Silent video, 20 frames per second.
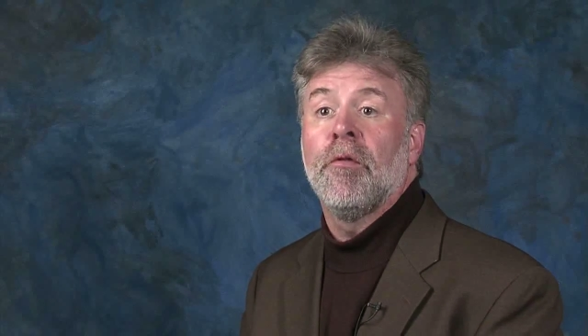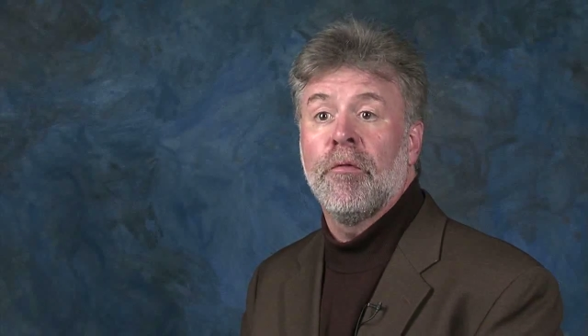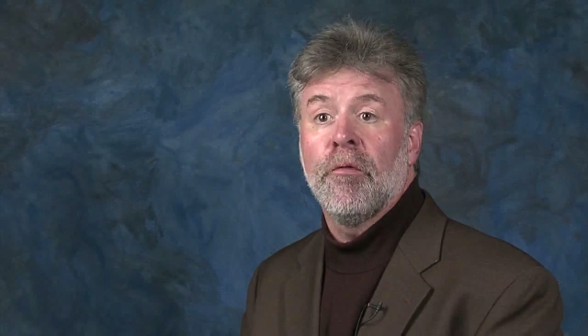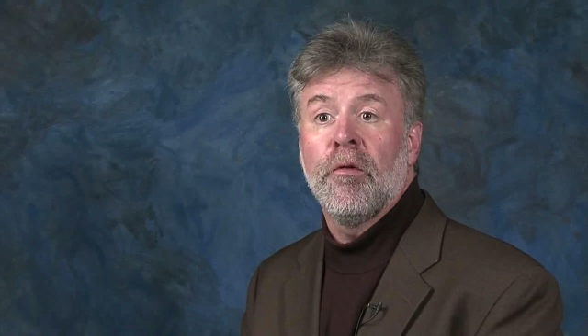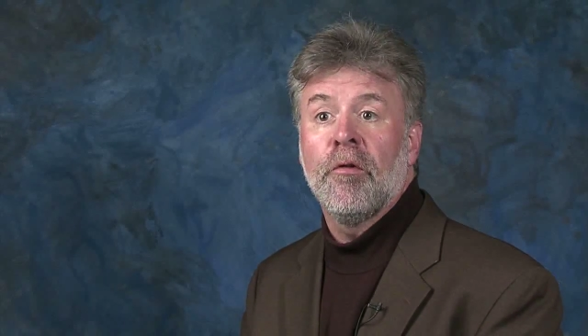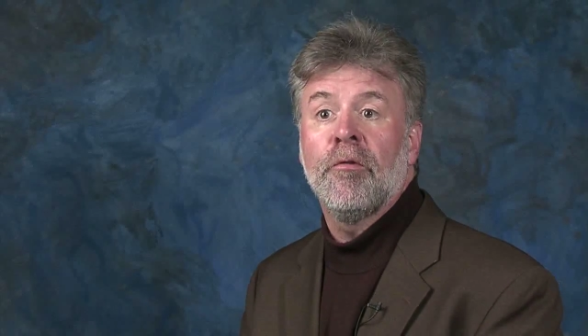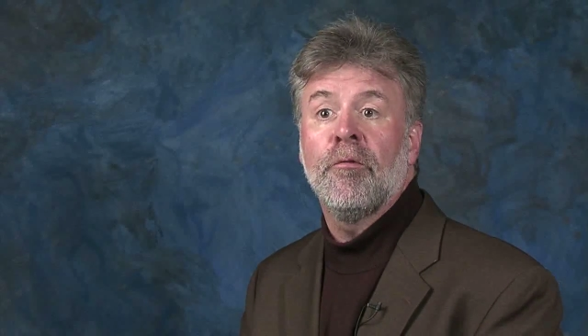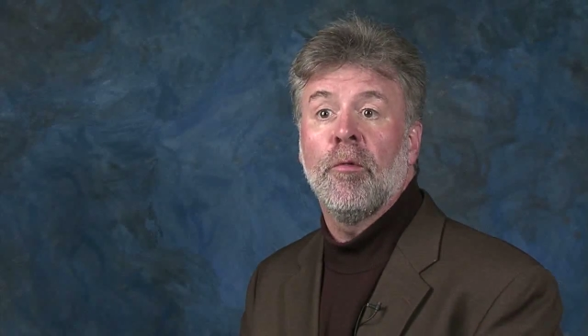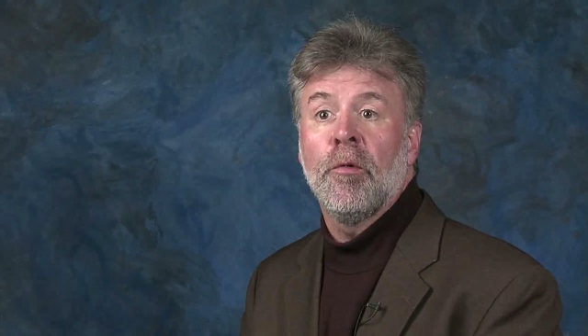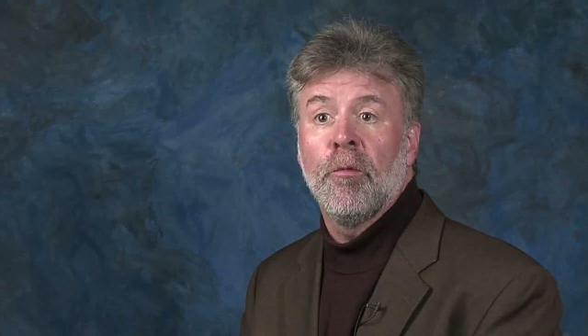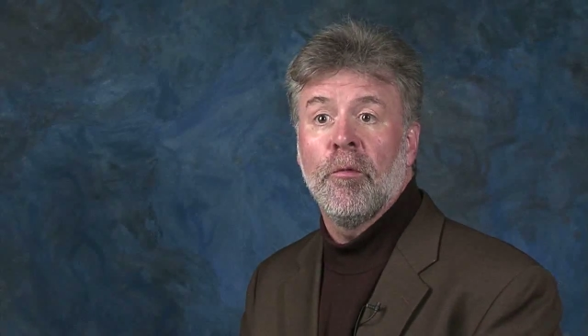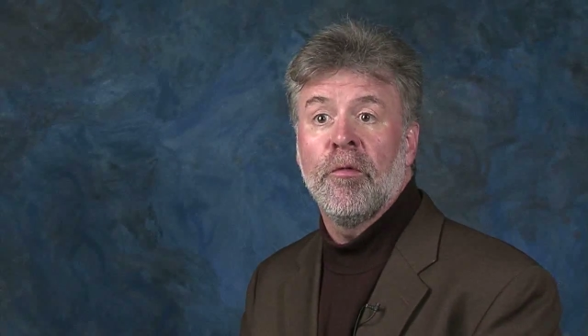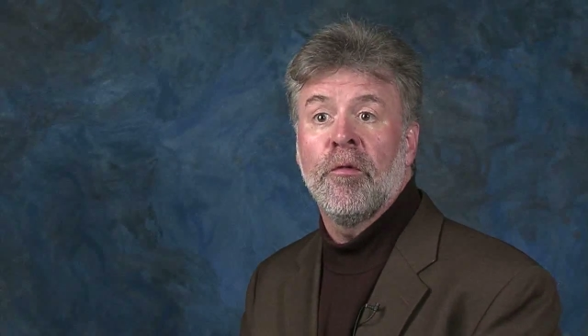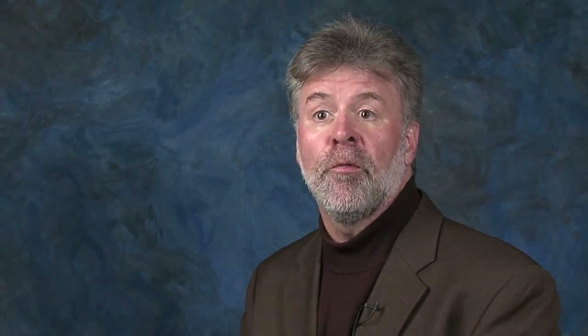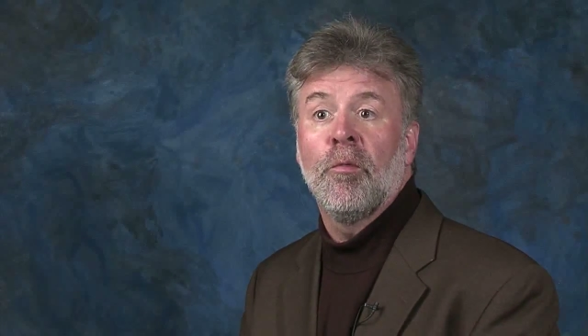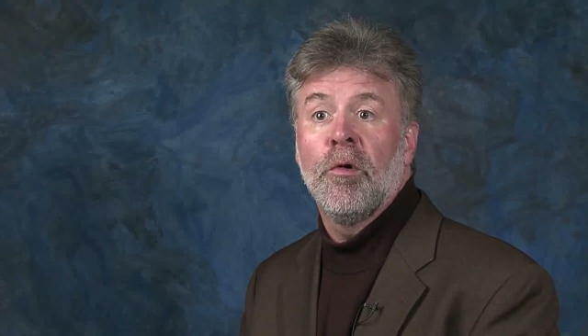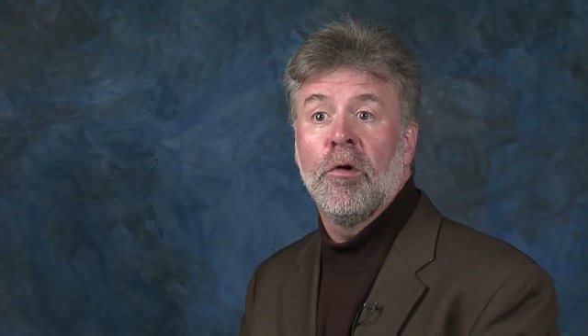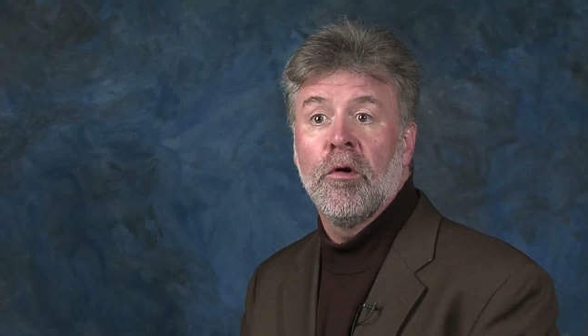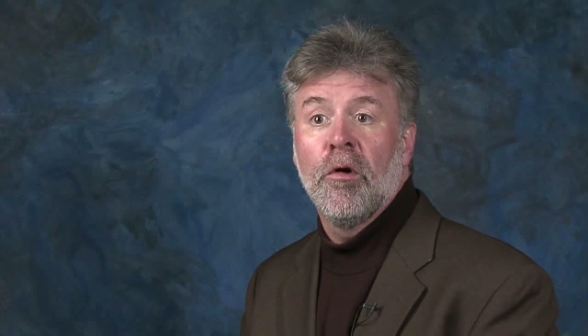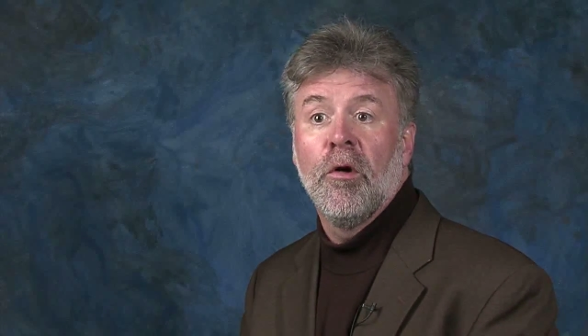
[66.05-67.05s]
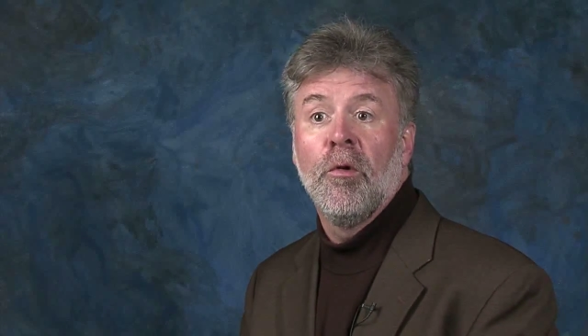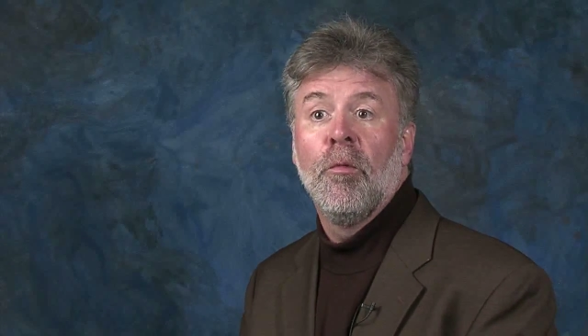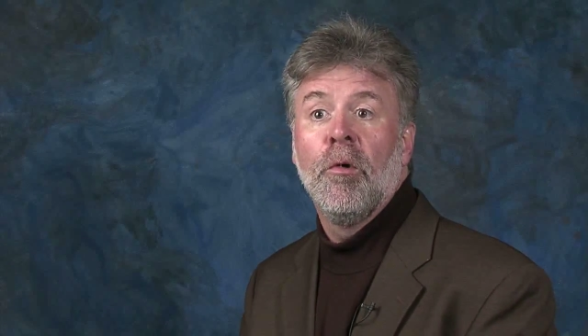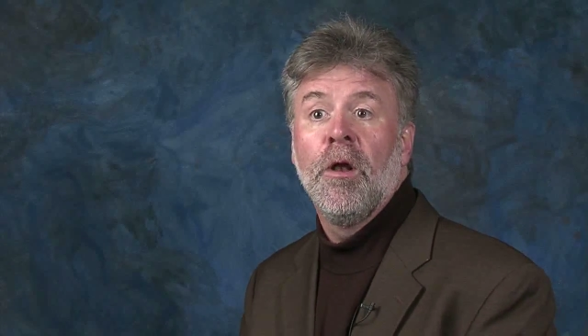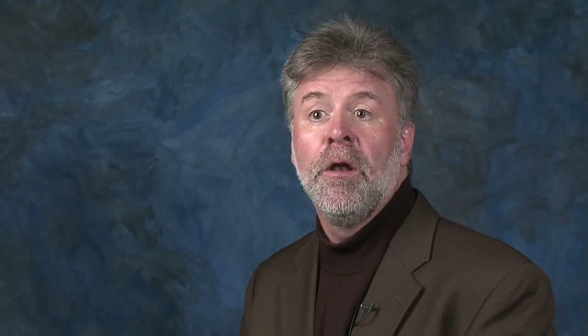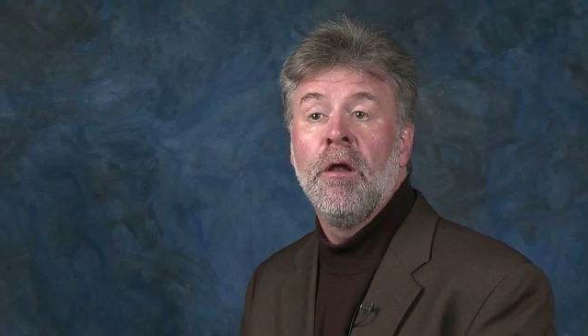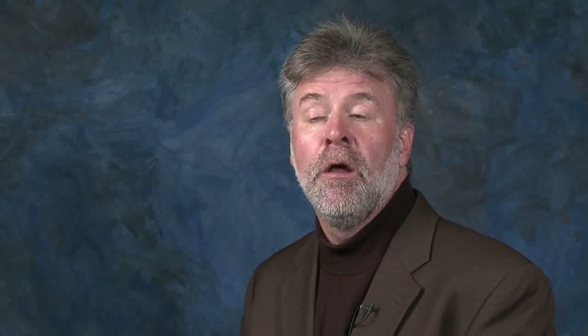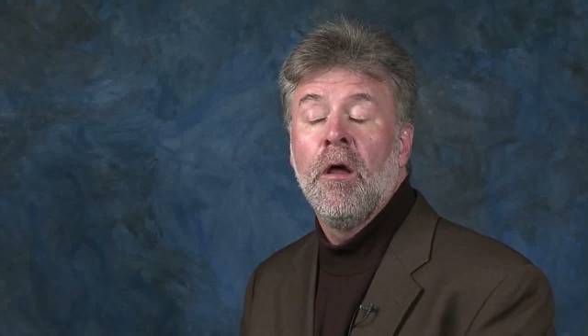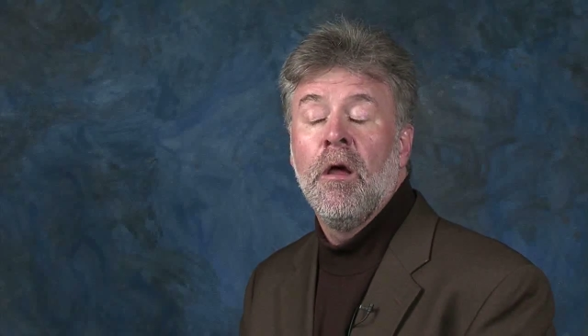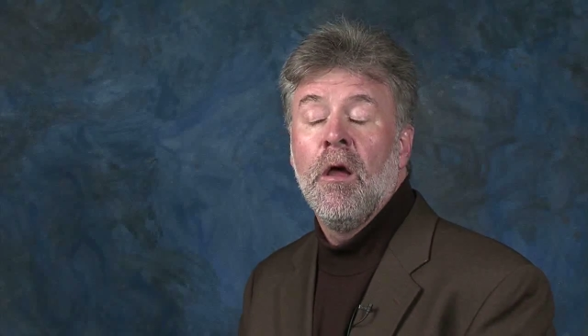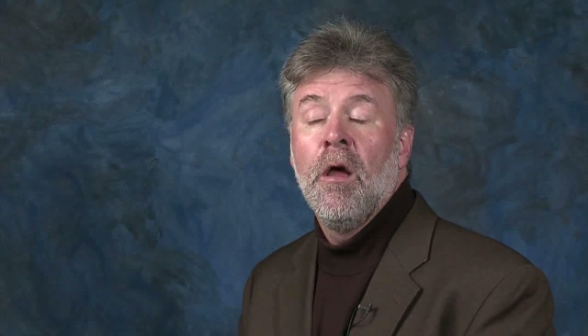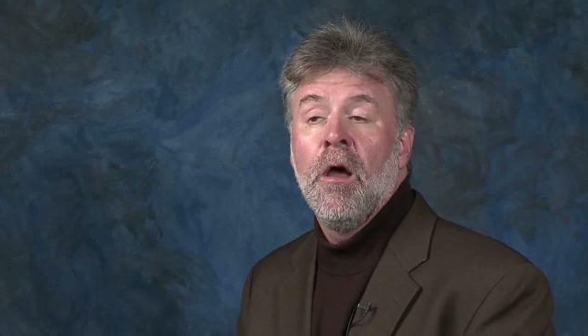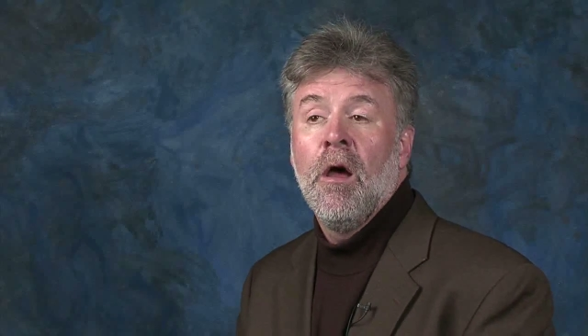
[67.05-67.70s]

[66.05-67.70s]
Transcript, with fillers: the first one was a real good one.